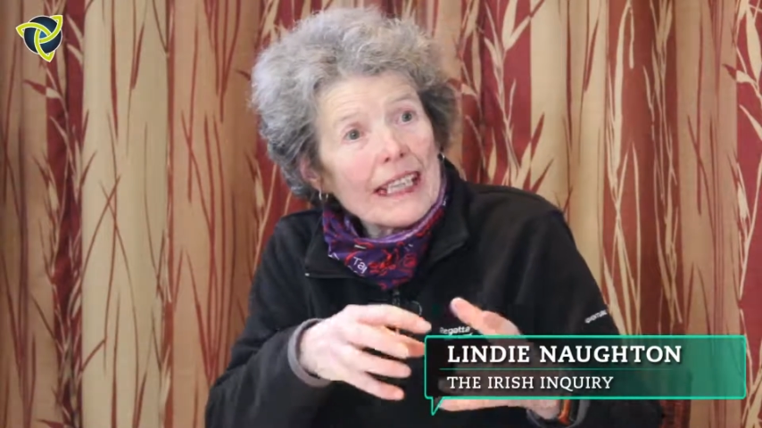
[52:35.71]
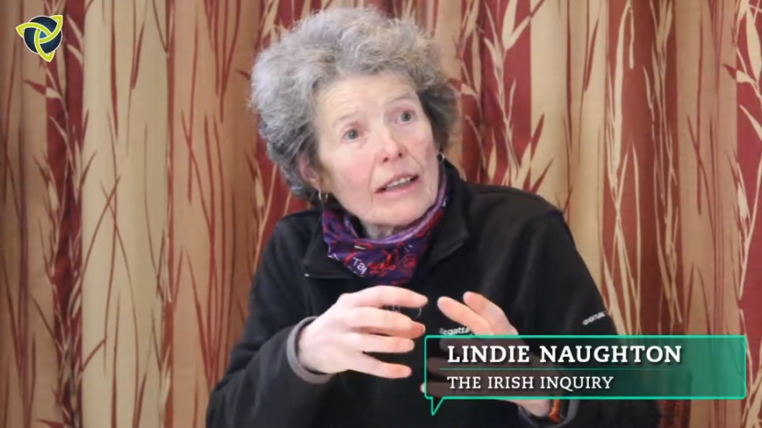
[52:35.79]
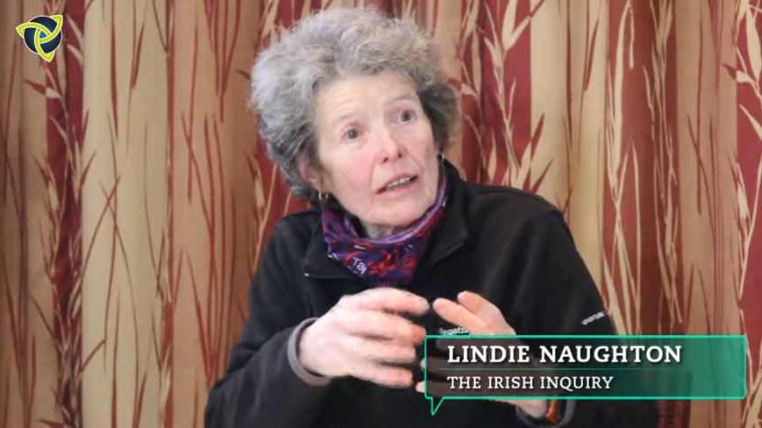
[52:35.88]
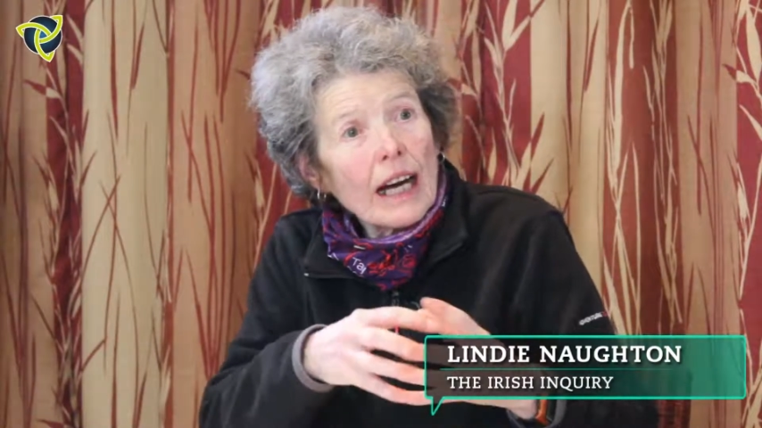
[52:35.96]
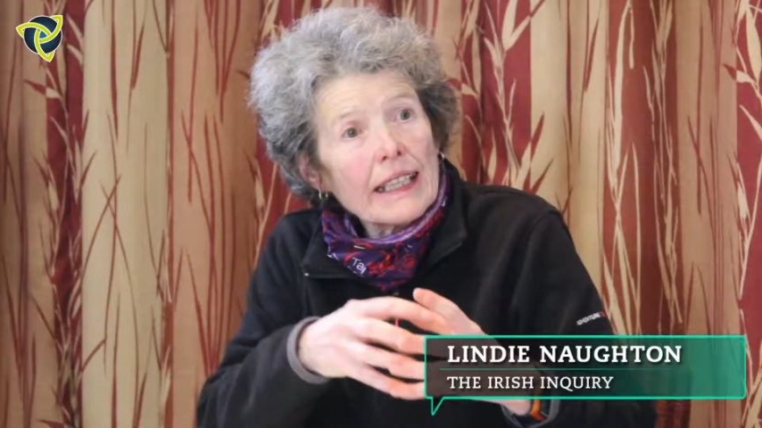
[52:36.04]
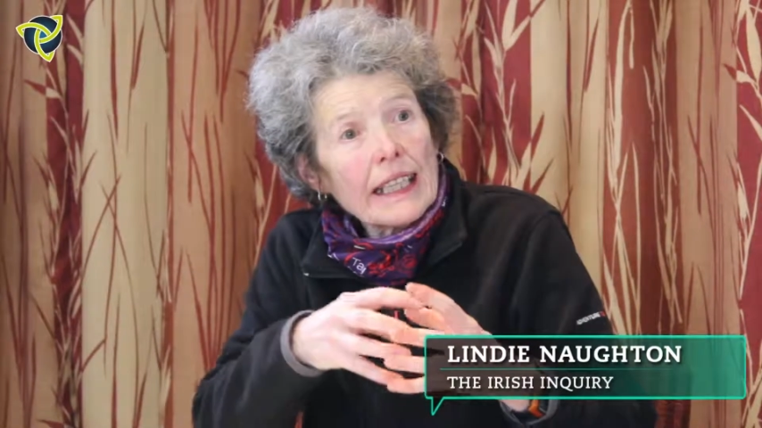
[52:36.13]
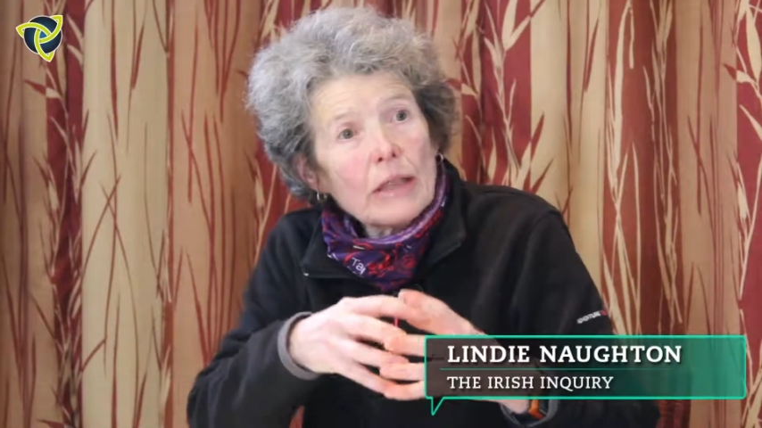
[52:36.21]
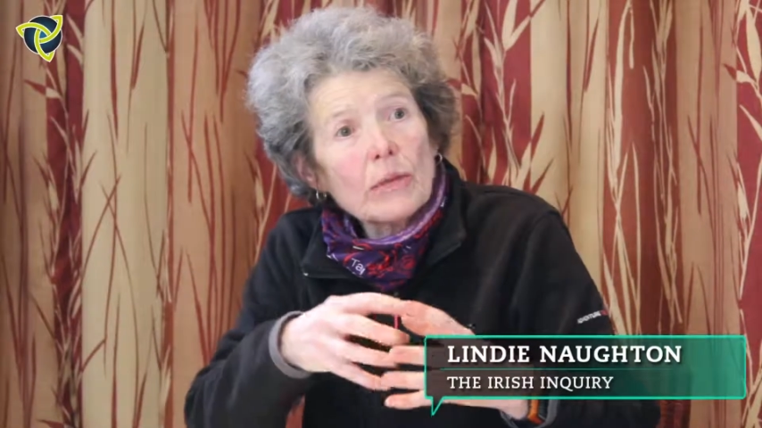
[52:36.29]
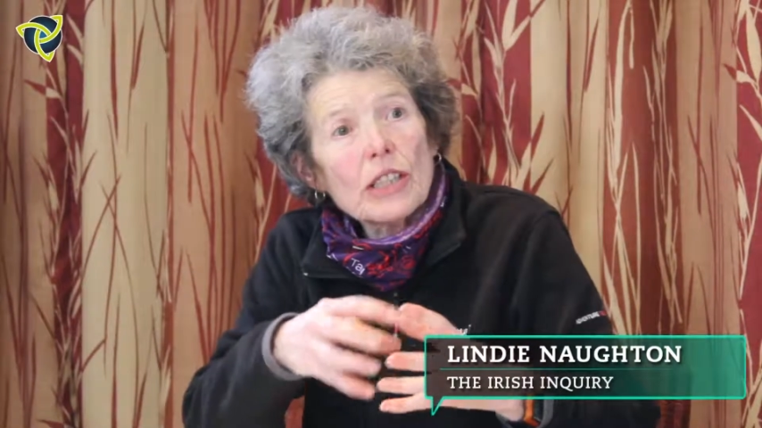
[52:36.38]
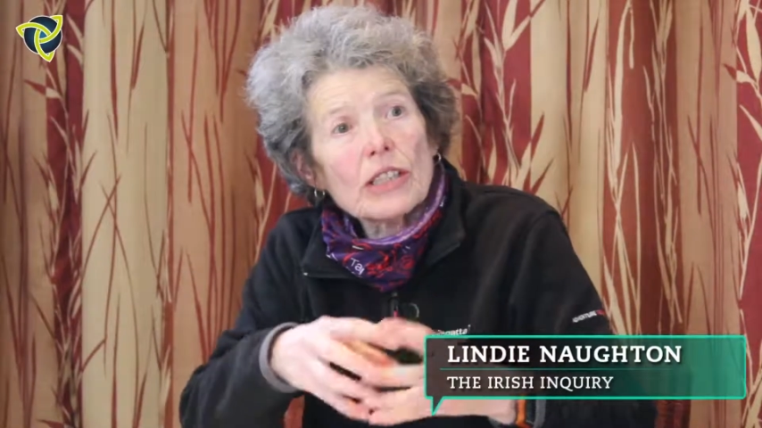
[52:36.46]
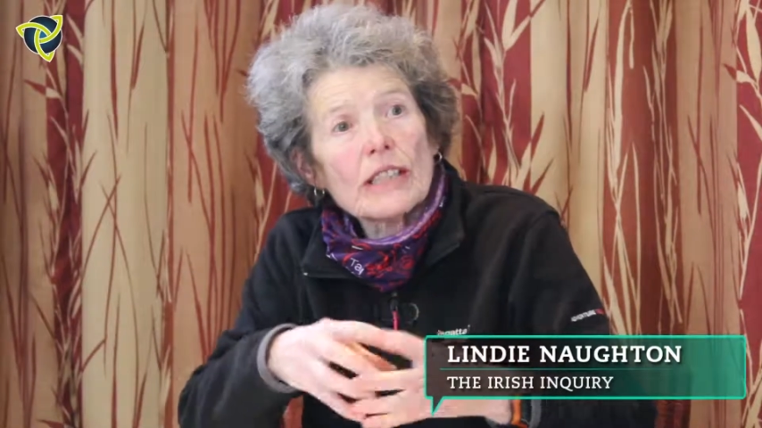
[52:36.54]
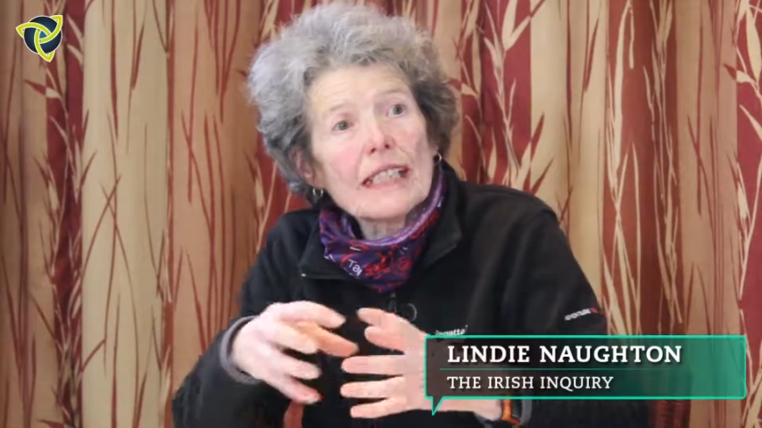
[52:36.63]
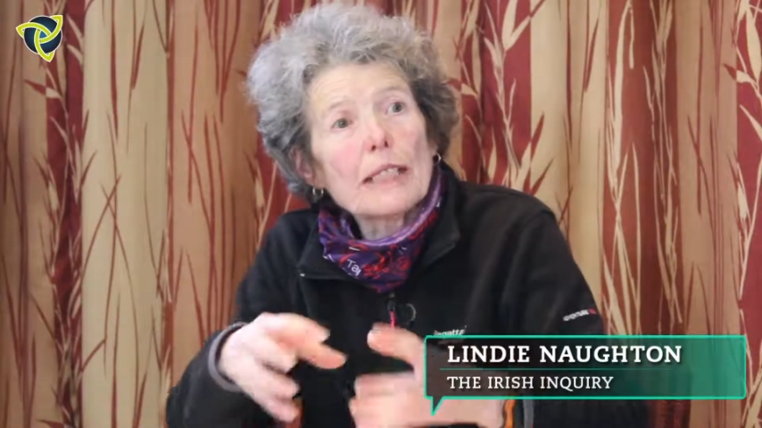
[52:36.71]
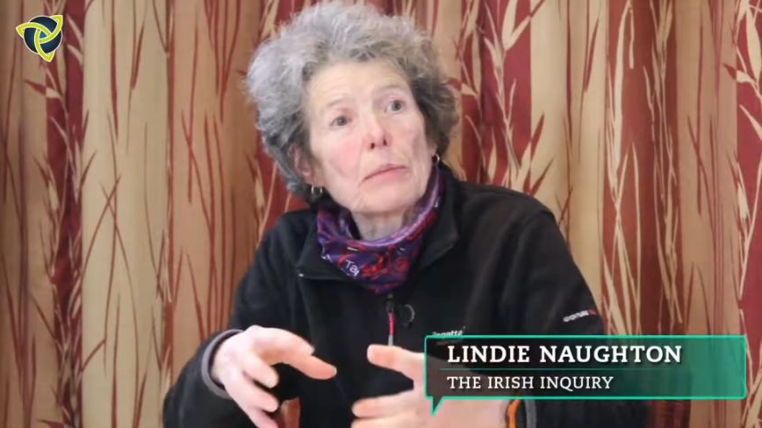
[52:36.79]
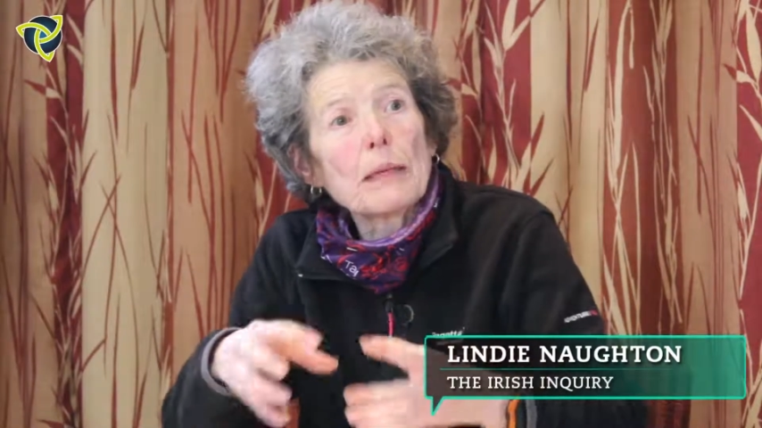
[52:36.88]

I think we just need to be